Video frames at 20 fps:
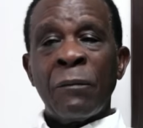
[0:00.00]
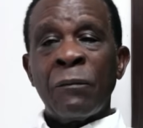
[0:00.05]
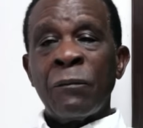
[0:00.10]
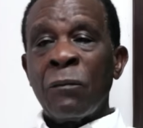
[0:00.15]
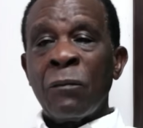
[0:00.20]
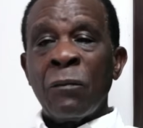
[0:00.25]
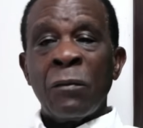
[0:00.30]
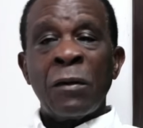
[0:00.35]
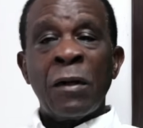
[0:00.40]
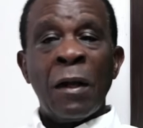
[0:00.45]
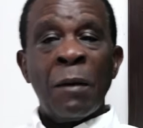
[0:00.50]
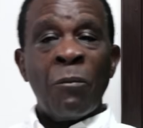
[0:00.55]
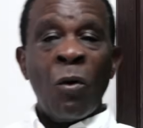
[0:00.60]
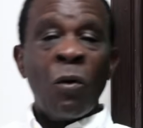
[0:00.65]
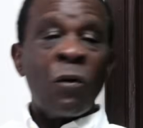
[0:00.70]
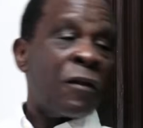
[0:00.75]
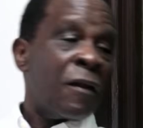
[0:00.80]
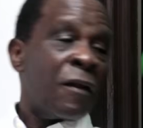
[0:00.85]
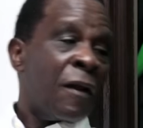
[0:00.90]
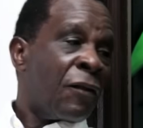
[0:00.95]
They're
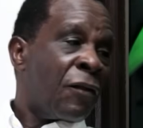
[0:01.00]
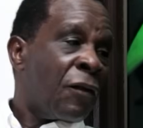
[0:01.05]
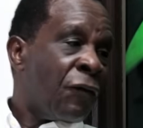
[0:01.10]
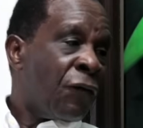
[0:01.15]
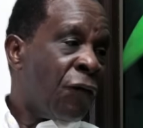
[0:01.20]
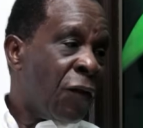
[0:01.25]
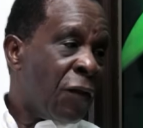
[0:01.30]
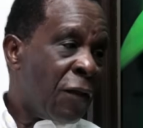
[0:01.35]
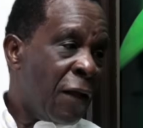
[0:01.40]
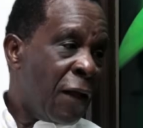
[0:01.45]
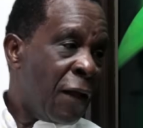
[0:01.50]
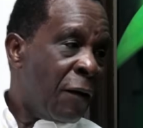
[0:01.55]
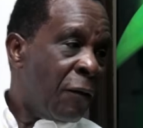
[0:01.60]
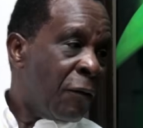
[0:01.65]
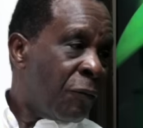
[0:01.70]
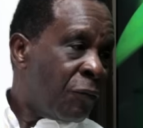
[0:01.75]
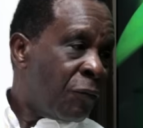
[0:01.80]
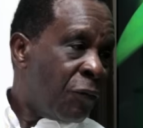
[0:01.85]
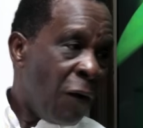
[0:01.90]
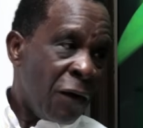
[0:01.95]
boasting as if it's their
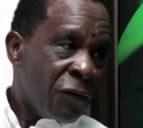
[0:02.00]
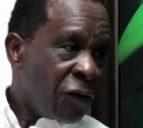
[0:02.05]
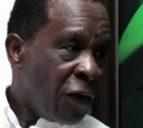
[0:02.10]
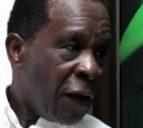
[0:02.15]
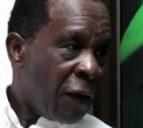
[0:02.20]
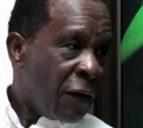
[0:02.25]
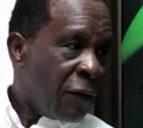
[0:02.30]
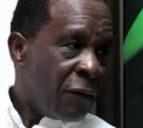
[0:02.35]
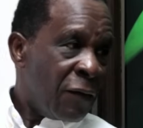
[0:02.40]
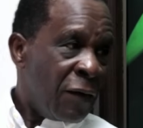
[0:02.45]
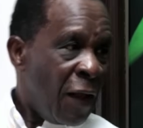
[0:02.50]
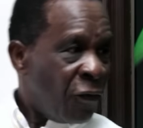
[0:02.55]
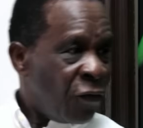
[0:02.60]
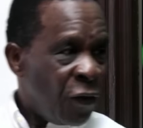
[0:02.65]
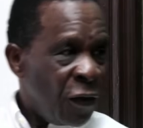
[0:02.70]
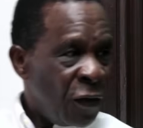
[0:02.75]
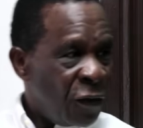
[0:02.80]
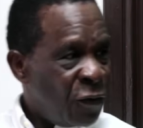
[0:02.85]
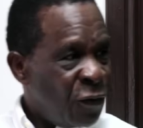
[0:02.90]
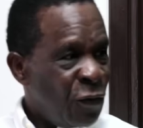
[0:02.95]
project,
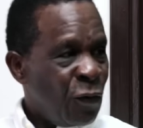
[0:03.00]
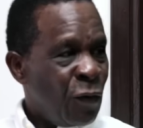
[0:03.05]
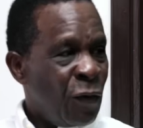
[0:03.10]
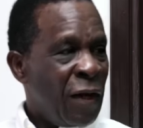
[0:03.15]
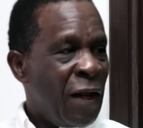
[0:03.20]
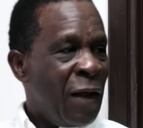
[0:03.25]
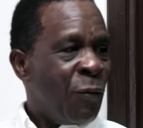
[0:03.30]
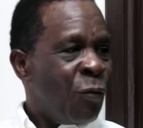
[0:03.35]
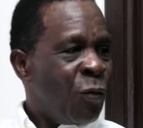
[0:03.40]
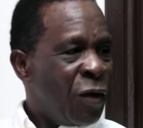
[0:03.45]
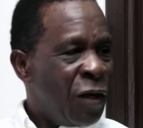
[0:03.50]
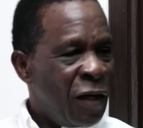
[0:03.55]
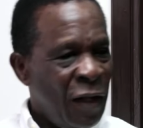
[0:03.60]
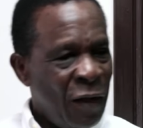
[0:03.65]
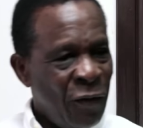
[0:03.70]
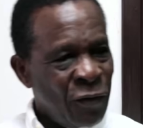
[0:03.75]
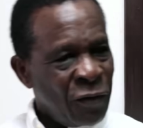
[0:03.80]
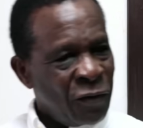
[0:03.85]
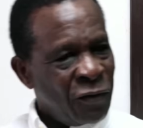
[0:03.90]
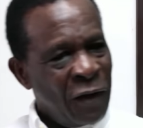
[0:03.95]
nothing to do with them. We
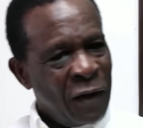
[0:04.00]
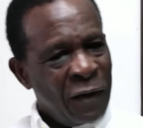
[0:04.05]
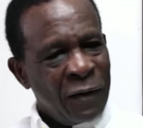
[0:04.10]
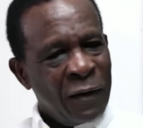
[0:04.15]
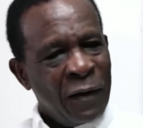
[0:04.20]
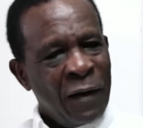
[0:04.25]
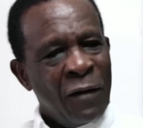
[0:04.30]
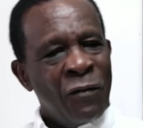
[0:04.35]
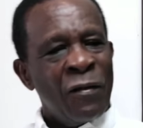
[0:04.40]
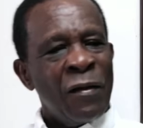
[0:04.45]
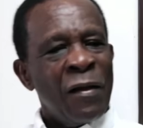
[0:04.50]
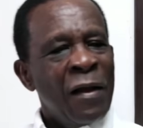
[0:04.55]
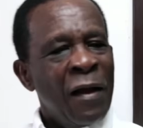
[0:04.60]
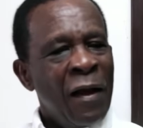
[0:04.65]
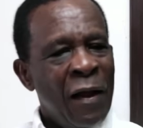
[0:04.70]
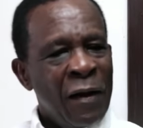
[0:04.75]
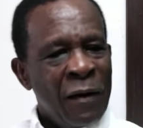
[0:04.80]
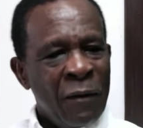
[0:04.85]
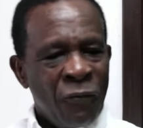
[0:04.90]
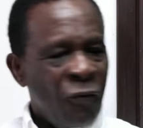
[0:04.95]
negotiated,
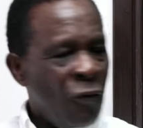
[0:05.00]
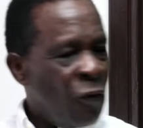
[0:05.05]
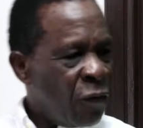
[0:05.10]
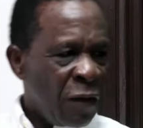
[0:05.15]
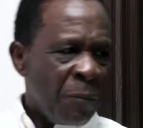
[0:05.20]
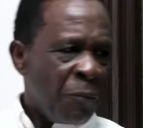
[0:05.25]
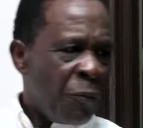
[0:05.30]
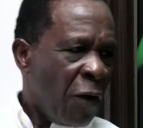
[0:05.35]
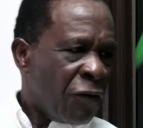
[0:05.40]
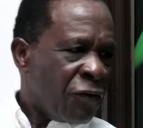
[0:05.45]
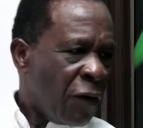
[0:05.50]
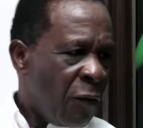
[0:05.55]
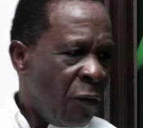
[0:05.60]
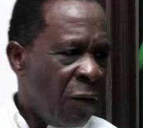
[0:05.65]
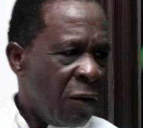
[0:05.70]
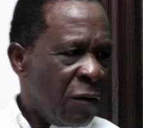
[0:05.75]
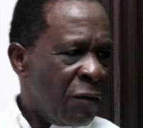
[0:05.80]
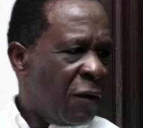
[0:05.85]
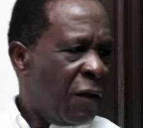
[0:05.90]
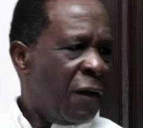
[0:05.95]
and of course the project
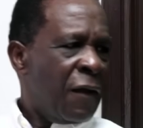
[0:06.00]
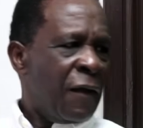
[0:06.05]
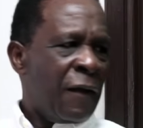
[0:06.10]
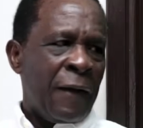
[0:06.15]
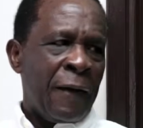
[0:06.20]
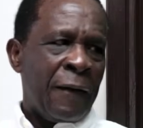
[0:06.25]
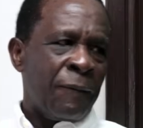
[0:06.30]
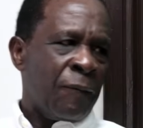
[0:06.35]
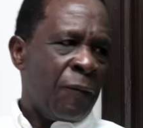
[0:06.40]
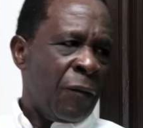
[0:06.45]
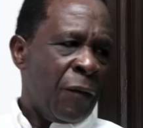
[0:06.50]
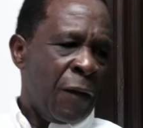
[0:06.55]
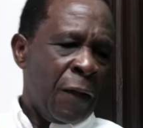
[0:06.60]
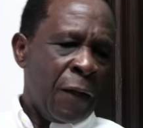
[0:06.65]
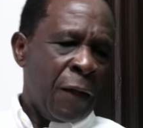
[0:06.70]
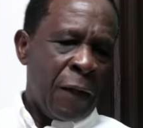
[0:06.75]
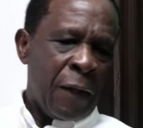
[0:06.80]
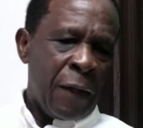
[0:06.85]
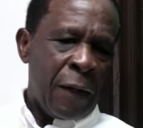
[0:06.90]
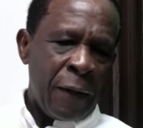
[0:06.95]
was in
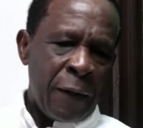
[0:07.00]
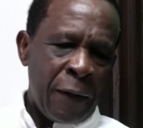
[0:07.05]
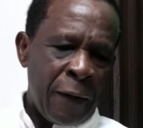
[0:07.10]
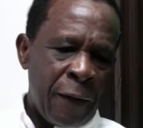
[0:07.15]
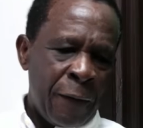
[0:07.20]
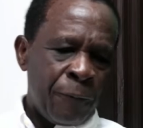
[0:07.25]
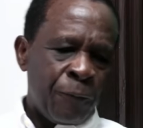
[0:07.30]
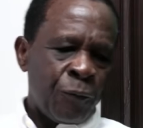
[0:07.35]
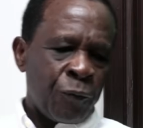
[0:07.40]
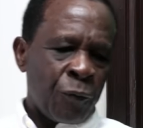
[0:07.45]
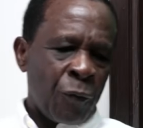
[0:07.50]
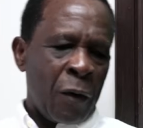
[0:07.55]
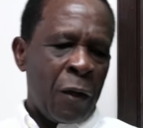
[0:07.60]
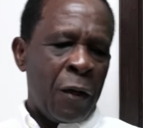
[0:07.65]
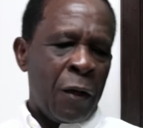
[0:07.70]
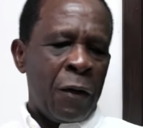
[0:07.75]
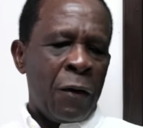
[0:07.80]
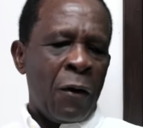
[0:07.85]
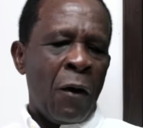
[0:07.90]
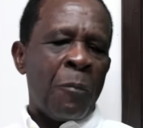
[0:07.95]

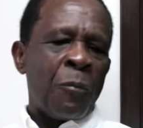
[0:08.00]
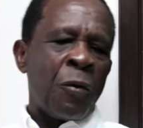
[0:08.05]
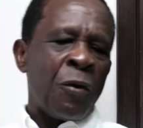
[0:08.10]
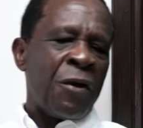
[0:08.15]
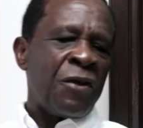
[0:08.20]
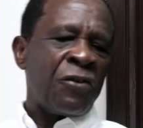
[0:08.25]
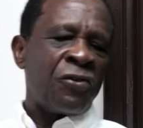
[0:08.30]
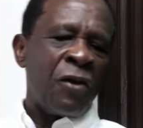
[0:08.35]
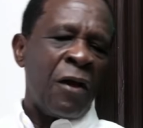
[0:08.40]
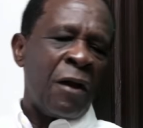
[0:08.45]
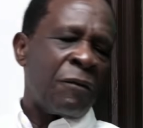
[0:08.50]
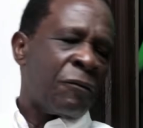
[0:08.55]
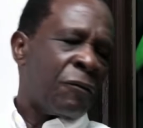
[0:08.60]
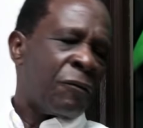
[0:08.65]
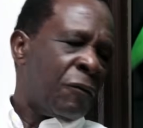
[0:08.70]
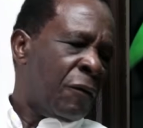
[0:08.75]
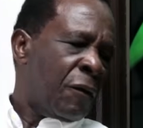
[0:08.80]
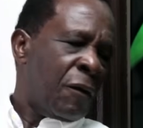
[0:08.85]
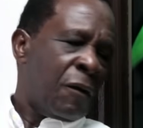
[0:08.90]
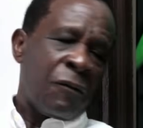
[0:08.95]

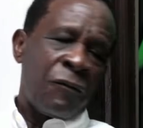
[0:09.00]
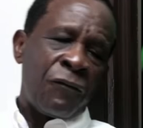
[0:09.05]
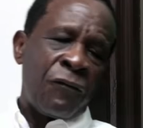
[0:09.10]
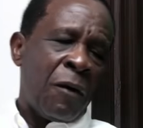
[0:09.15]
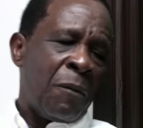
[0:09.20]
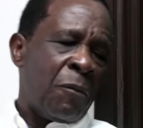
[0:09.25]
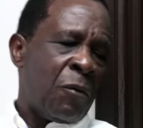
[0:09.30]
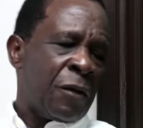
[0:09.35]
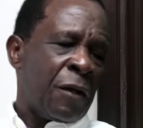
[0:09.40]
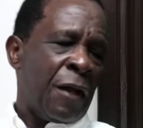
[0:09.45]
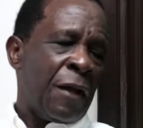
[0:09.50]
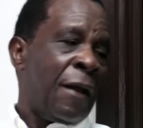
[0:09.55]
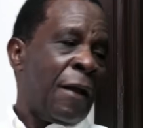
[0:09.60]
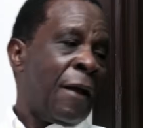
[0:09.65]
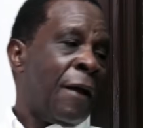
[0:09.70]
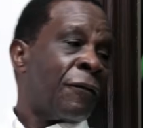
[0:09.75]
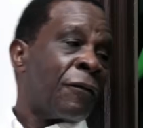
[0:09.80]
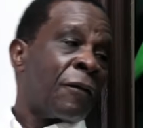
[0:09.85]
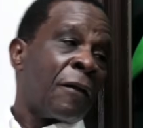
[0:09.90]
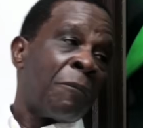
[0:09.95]
operation for about a year
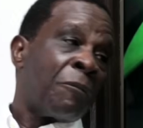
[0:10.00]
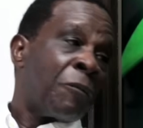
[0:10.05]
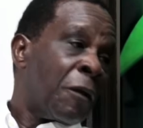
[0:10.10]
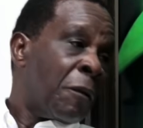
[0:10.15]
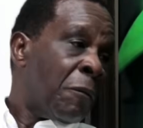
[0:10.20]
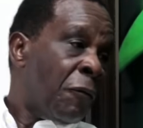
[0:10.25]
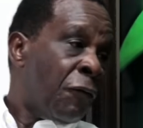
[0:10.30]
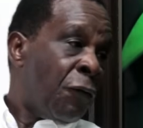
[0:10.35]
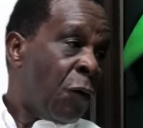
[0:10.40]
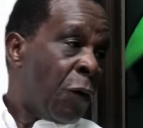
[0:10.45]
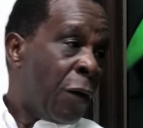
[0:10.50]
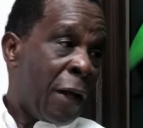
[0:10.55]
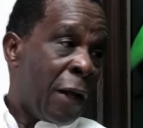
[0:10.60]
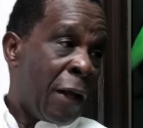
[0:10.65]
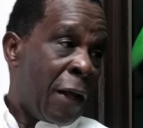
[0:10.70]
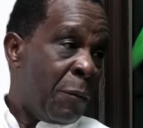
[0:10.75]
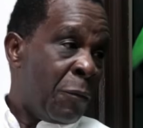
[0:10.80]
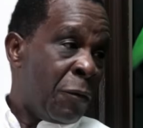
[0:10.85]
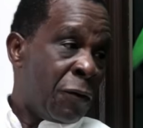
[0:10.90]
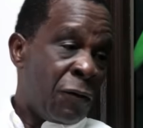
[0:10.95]
and something before they
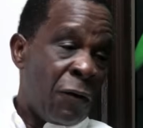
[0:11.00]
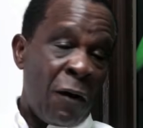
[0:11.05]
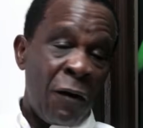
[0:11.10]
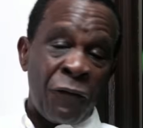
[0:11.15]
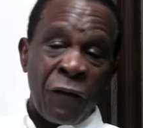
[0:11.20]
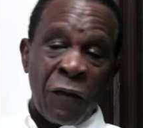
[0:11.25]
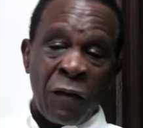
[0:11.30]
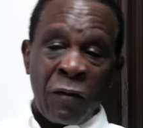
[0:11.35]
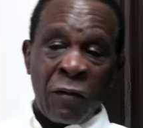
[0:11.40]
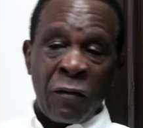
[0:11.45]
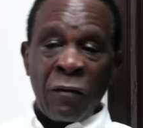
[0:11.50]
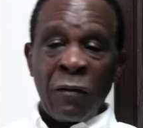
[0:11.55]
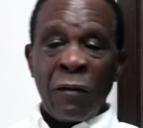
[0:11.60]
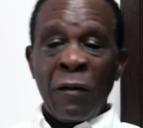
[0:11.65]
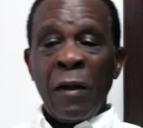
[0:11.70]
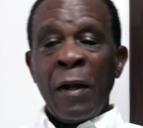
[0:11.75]
came into office.